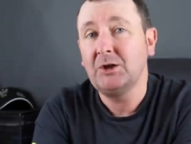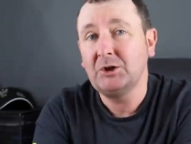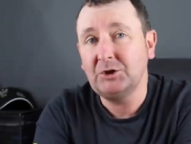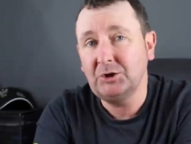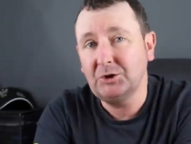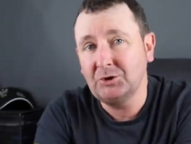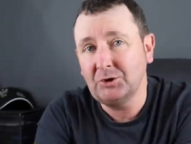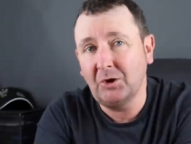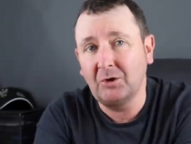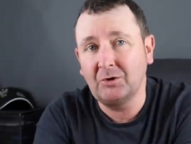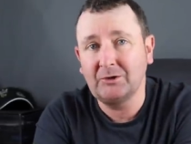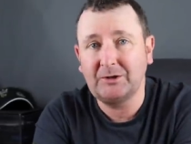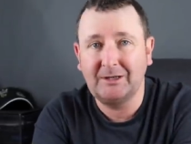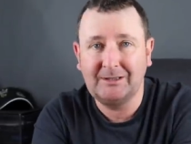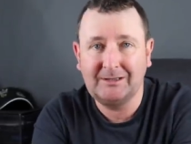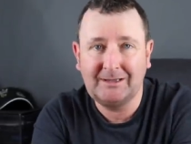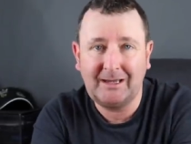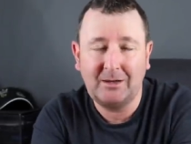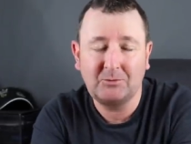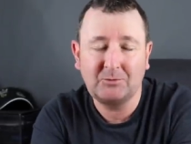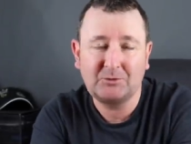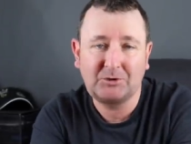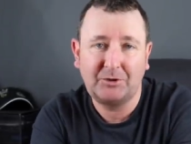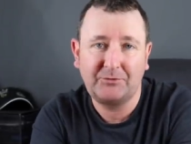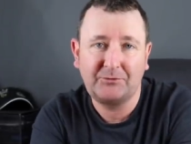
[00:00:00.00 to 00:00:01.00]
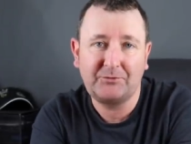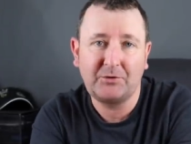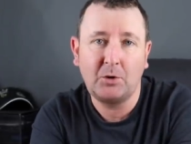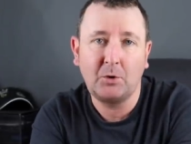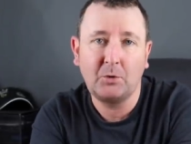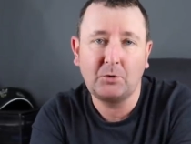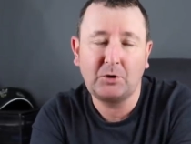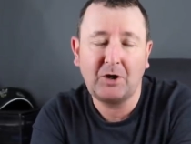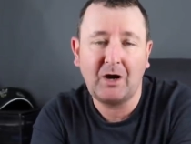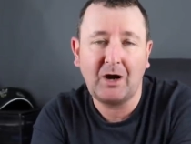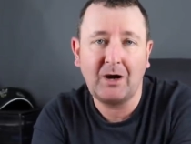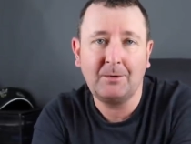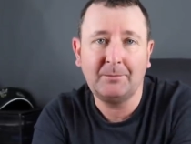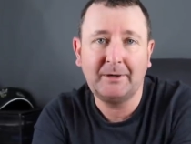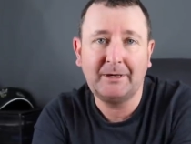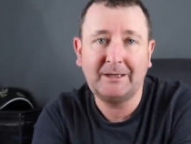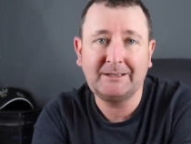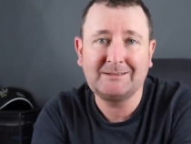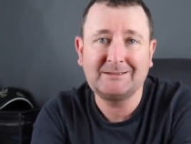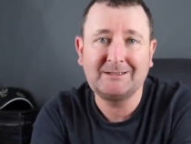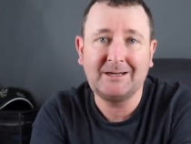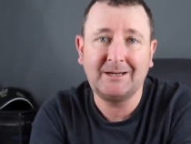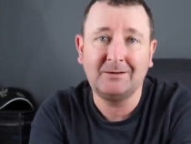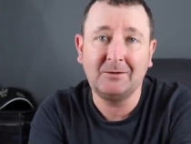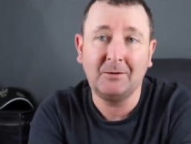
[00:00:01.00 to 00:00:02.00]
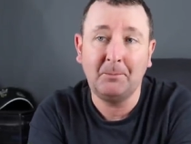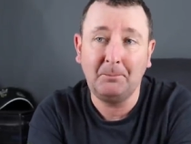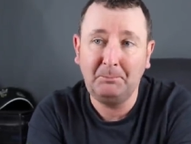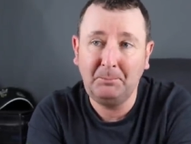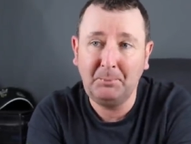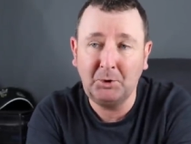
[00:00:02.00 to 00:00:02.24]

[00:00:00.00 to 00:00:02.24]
you're not allowed to throw ground bait in.